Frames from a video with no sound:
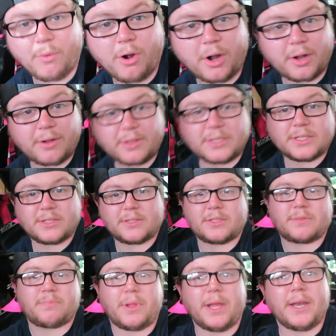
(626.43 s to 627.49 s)
work
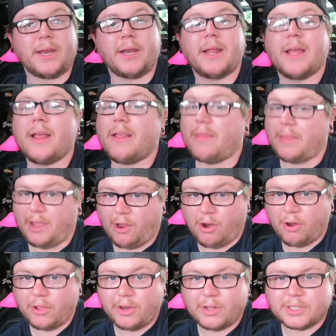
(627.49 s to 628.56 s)
splendid. They
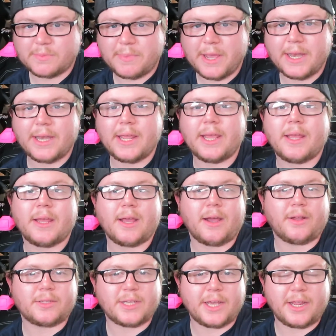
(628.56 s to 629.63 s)
are a little spendy,
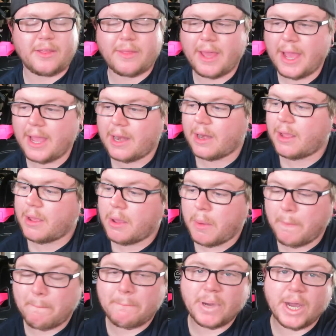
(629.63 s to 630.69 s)
I'll tell you that,
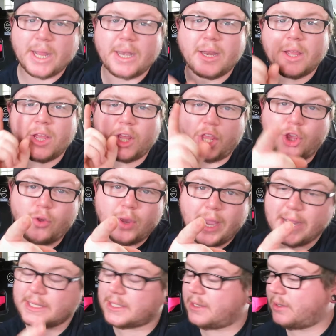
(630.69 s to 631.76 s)
but you
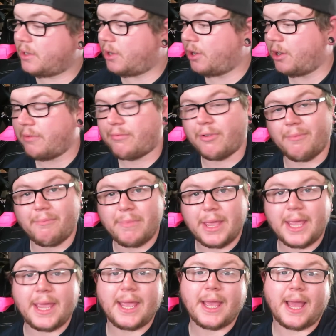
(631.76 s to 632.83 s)
guys can learn from
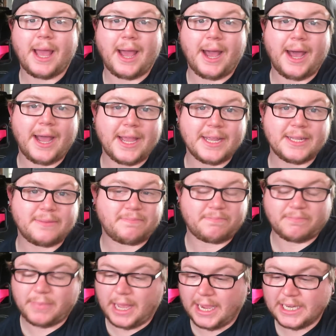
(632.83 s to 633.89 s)
me. I
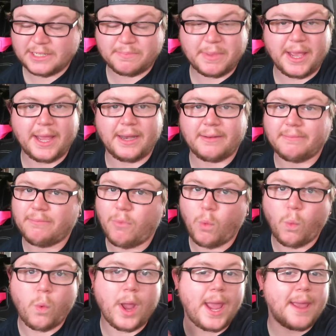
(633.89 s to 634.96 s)
spent
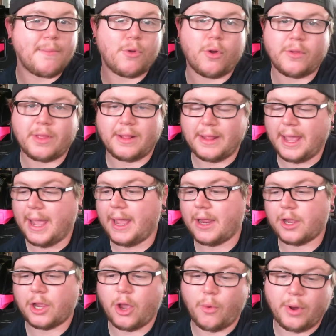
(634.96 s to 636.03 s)
way more than
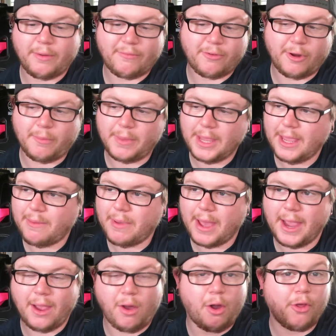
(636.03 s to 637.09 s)
that going from
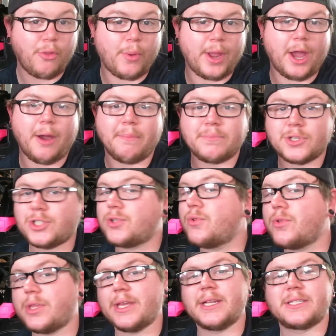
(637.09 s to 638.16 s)
eBay all the way up
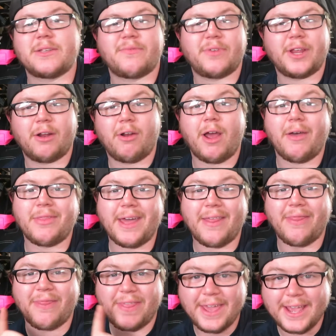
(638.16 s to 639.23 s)
to these to figure out that
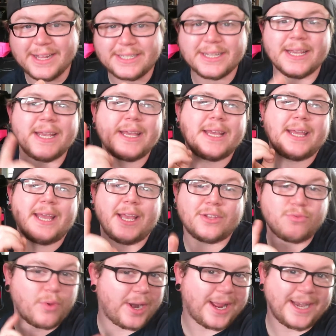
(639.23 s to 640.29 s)
this
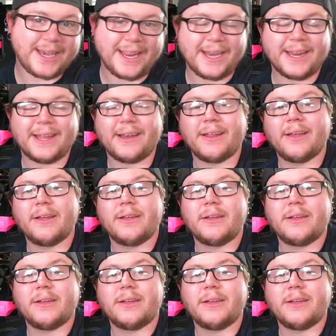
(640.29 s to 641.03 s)
is what I needed